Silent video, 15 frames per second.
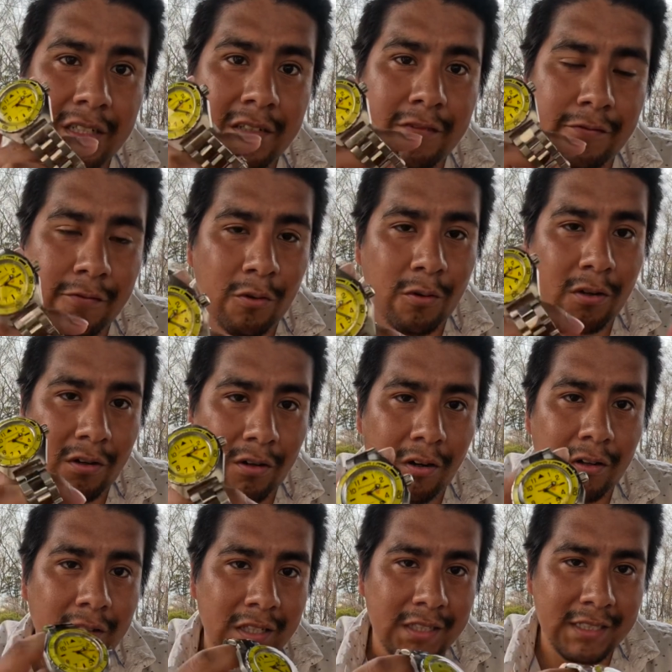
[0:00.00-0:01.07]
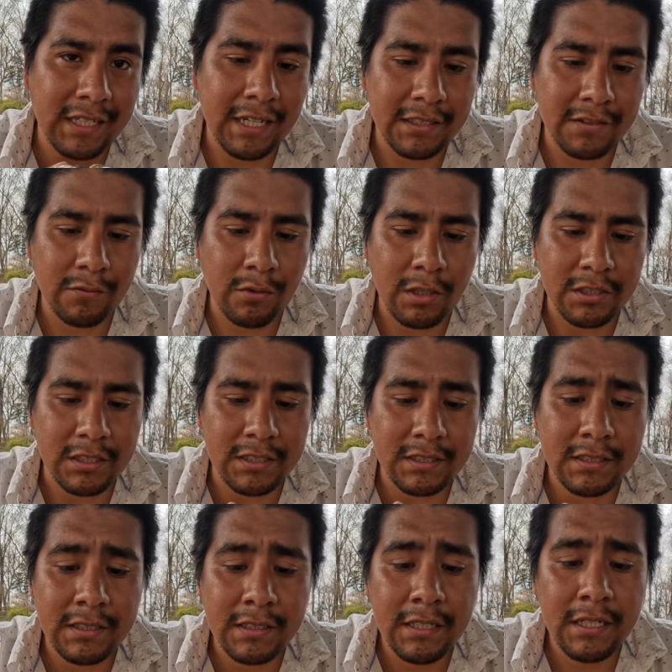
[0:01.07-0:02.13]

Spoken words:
for all of these kinds of watches.